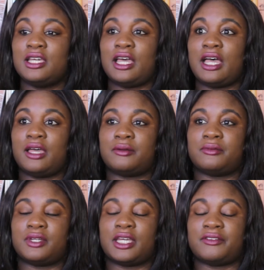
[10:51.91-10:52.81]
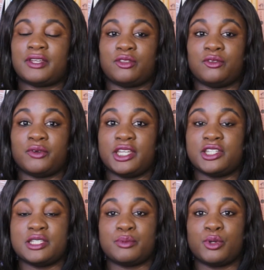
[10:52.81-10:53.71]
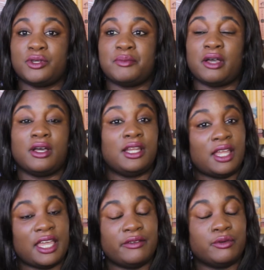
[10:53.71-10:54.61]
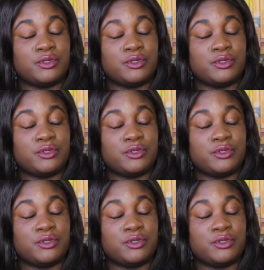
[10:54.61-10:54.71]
I found the way she spoke about her life,